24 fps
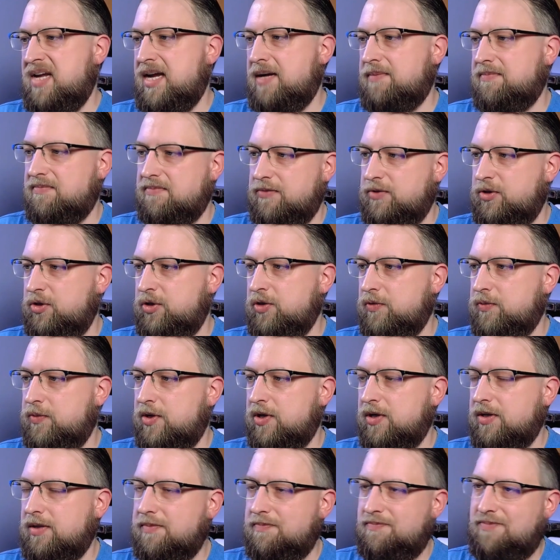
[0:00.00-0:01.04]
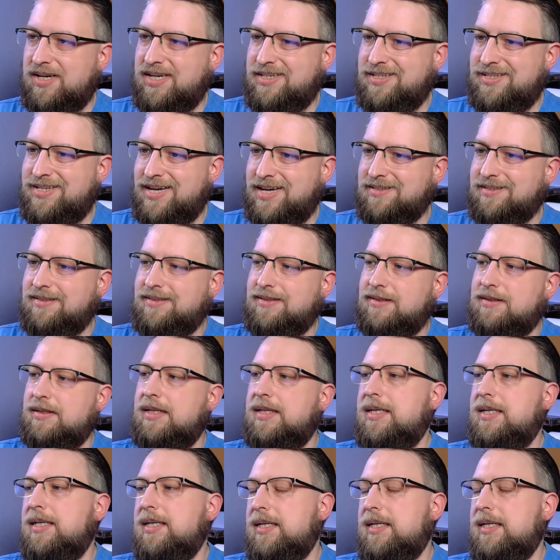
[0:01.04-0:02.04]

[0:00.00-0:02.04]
yeah, should work, but it doesn't.